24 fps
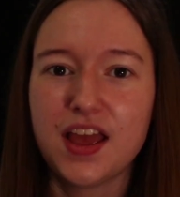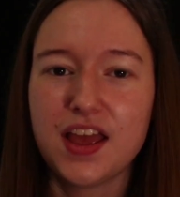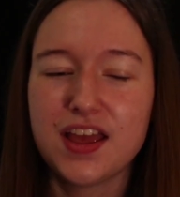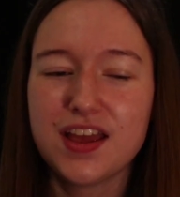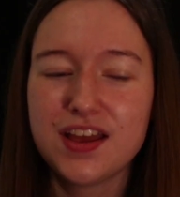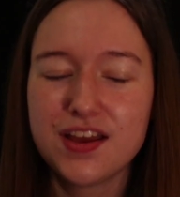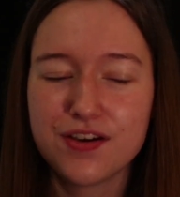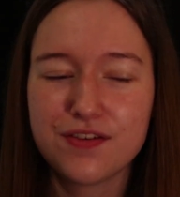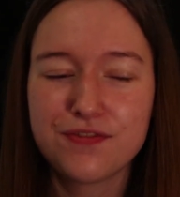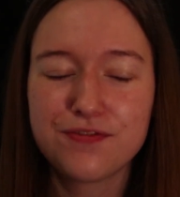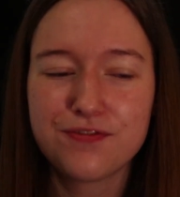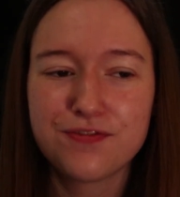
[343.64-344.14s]

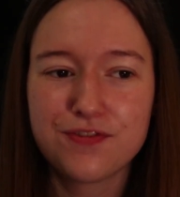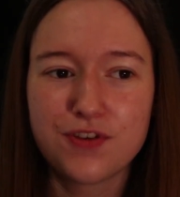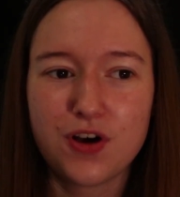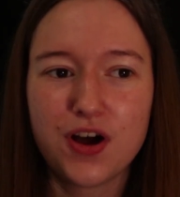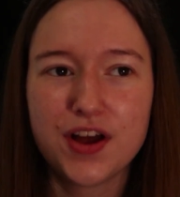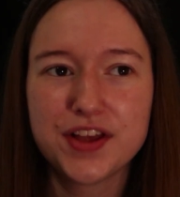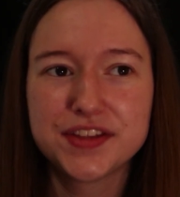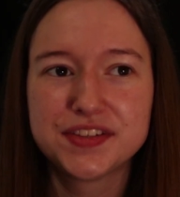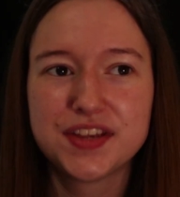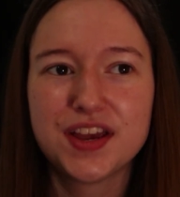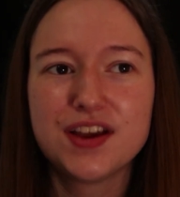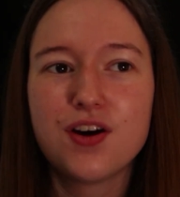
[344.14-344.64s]
If,
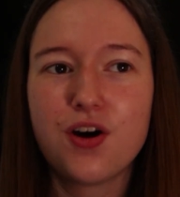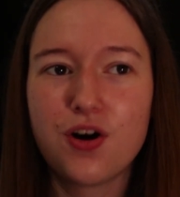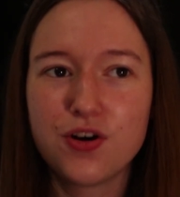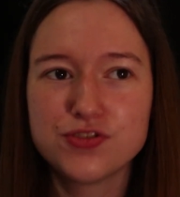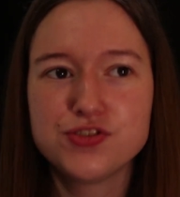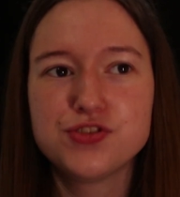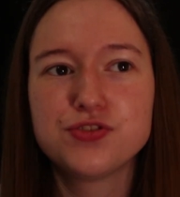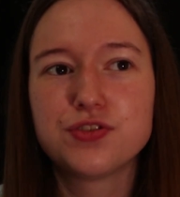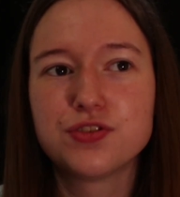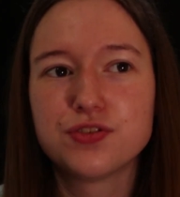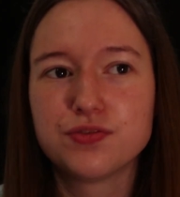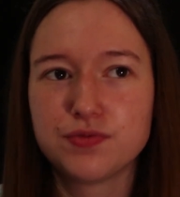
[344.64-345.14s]
say, all
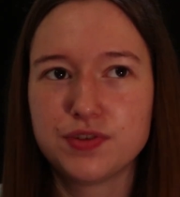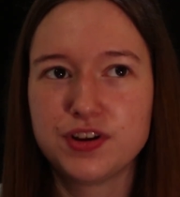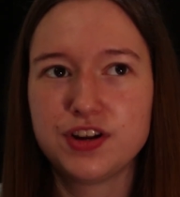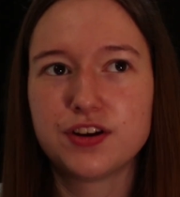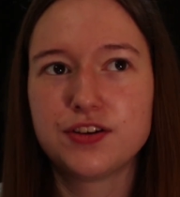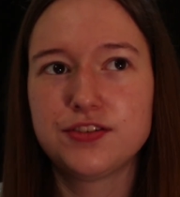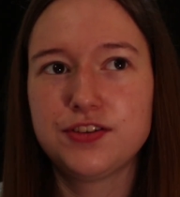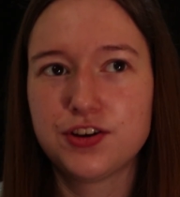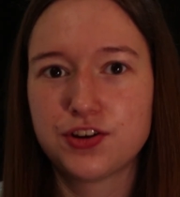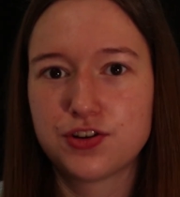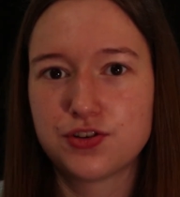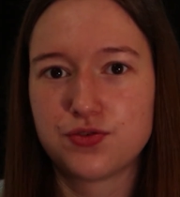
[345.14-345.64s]
you can read
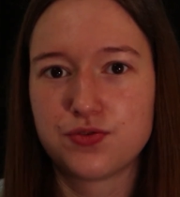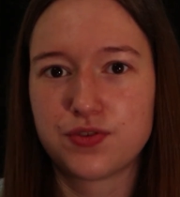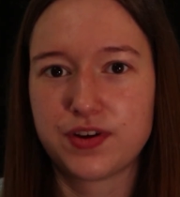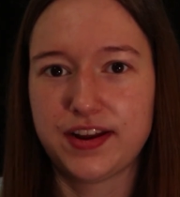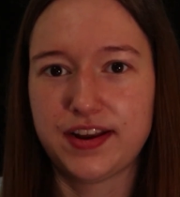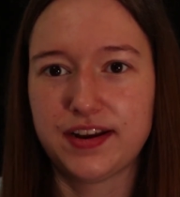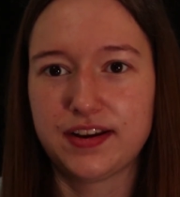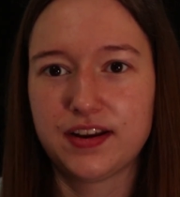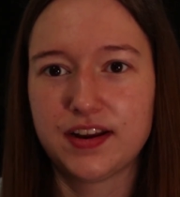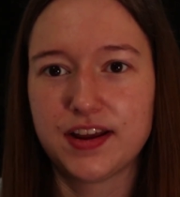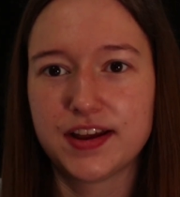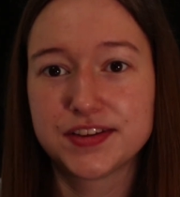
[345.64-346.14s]
on your
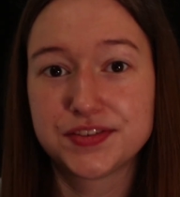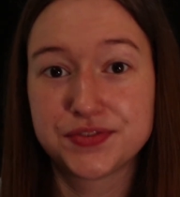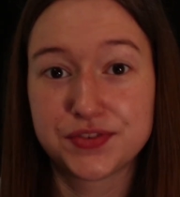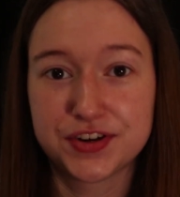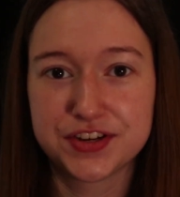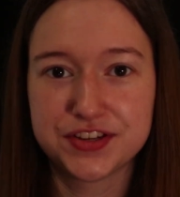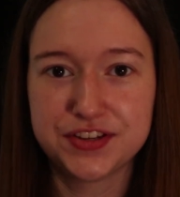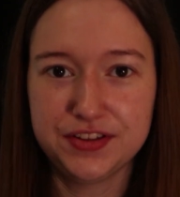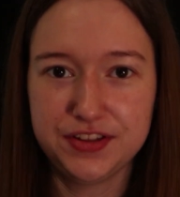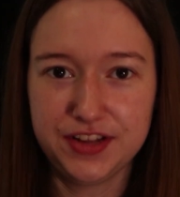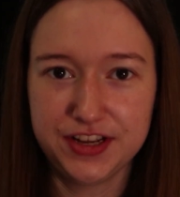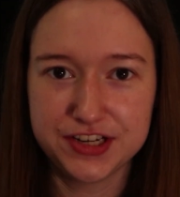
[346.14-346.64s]
coin, as far
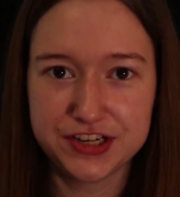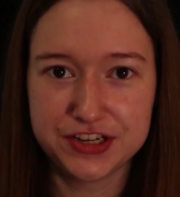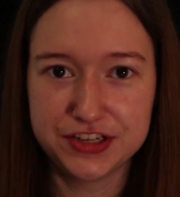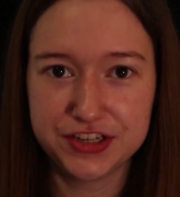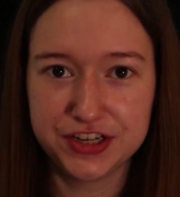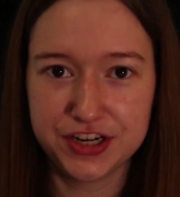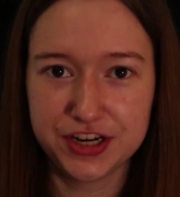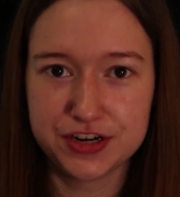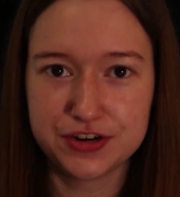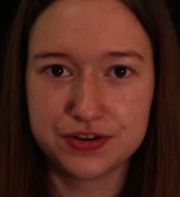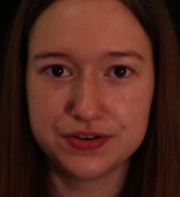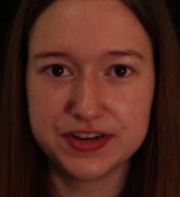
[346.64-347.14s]
as the
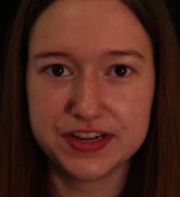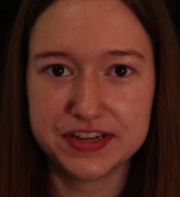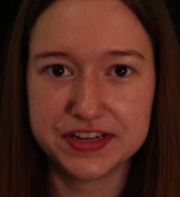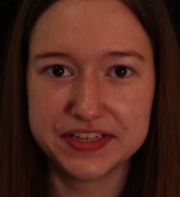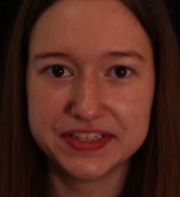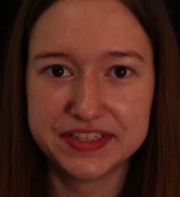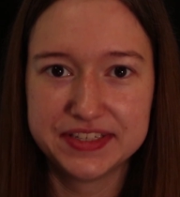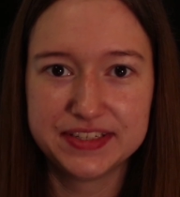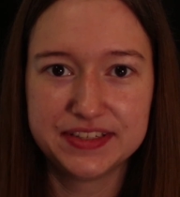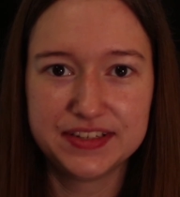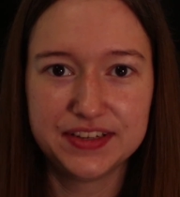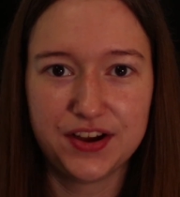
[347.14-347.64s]
legends go,
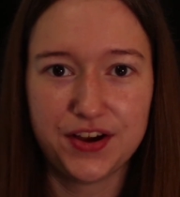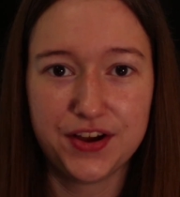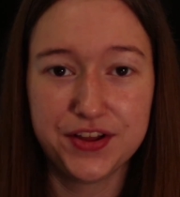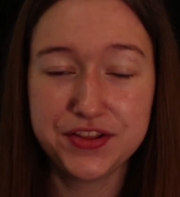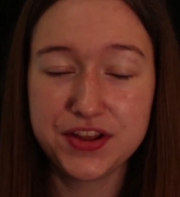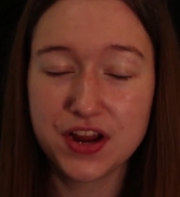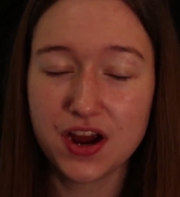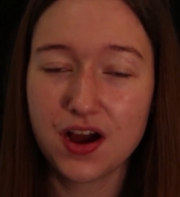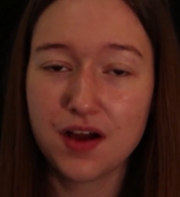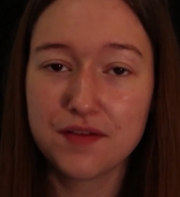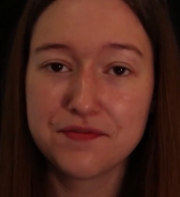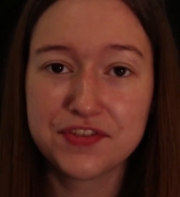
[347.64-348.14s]
is on
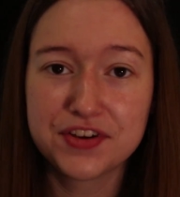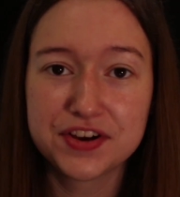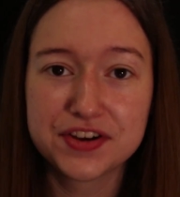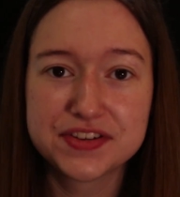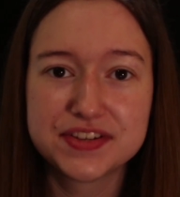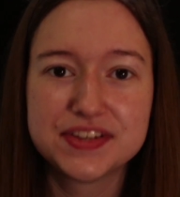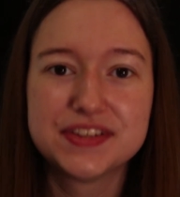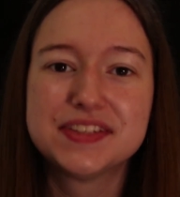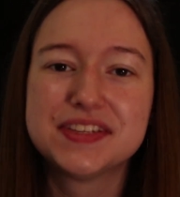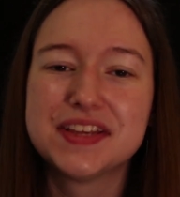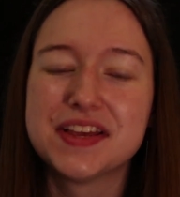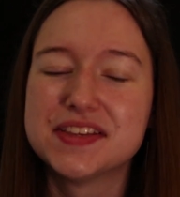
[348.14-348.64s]
the
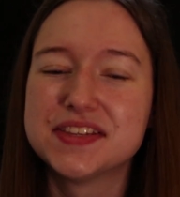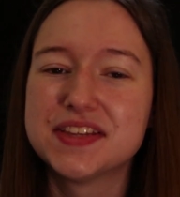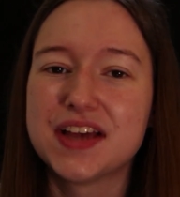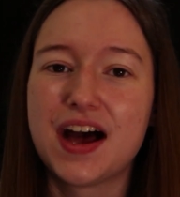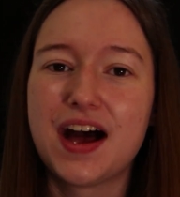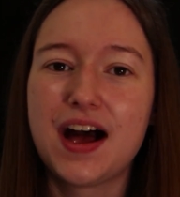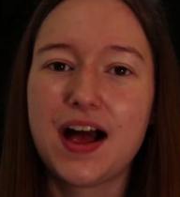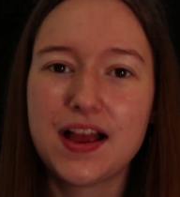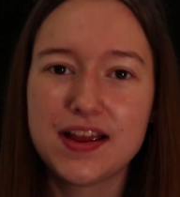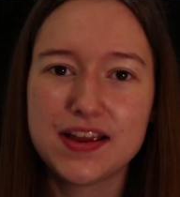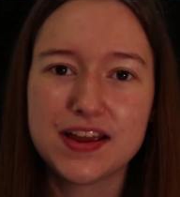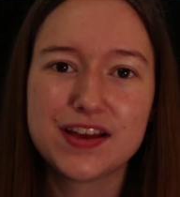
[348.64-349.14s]
obverse, it says
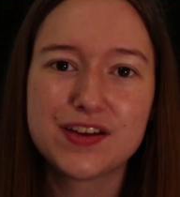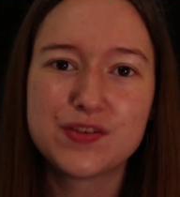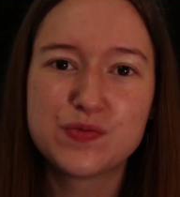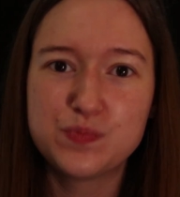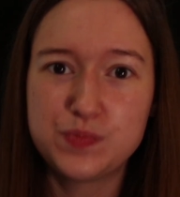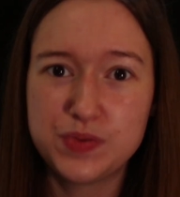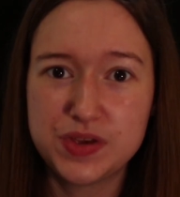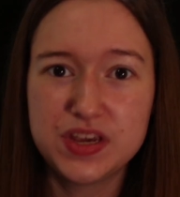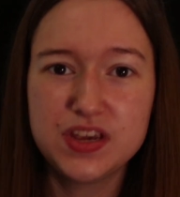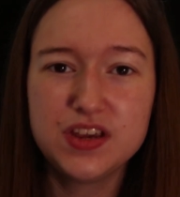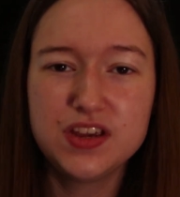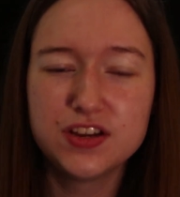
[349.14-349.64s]

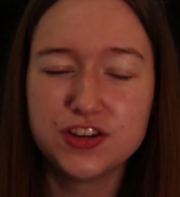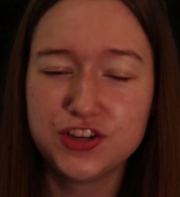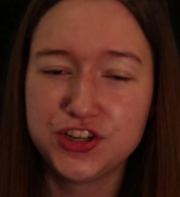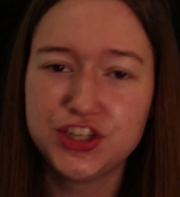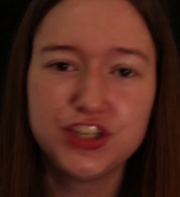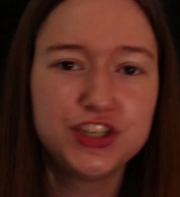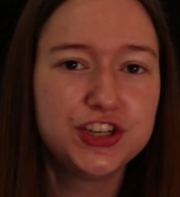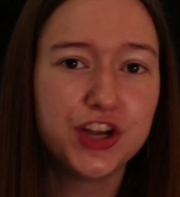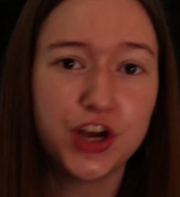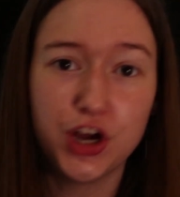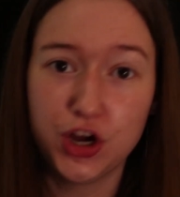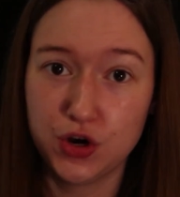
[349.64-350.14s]

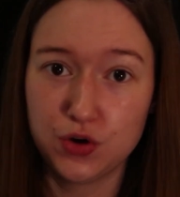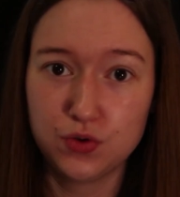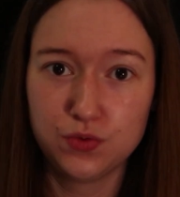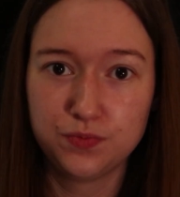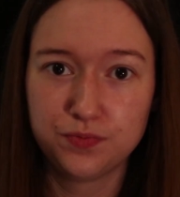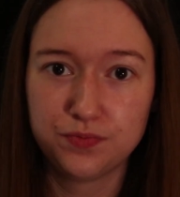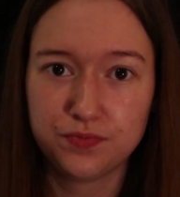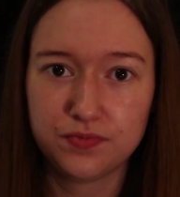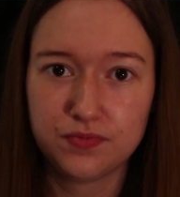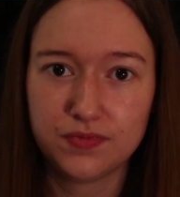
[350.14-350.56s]
IMPGO.